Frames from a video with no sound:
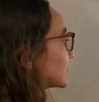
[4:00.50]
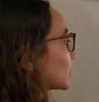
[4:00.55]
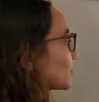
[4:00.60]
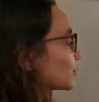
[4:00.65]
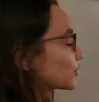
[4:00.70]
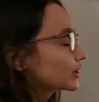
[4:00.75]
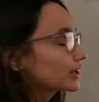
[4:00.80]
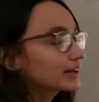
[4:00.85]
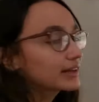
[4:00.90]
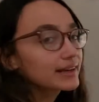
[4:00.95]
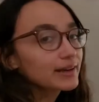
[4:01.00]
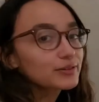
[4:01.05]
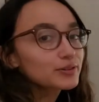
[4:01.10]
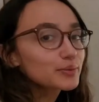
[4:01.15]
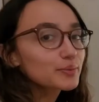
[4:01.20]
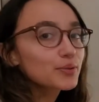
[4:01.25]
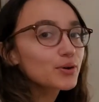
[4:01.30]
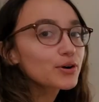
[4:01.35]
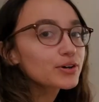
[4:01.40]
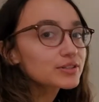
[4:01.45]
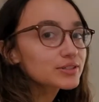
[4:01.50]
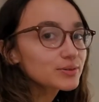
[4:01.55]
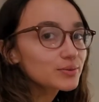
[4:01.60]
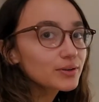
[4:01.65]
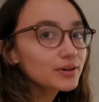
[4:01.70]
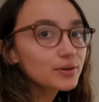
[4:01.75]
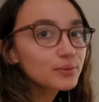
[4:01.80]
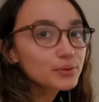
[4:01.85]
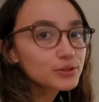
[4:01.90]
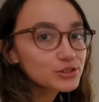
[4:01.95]
We'll cut out the parts
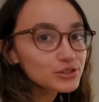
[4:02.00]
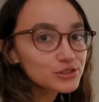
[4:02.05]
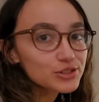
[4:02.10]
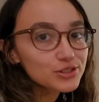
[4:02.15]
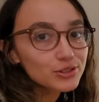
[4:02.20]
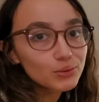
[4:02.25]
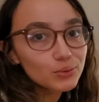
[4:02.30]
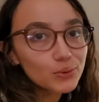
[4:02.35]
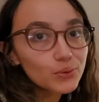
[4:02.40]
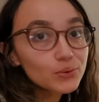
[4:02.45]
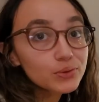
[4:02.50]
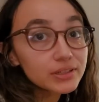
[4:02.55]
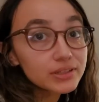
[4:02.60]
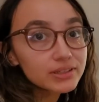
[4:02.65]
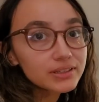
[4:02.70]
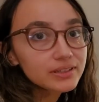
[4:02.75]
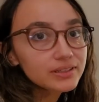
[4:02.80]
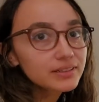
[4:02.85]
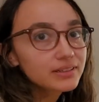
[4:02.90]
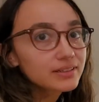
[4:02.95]
where we're just scrolling.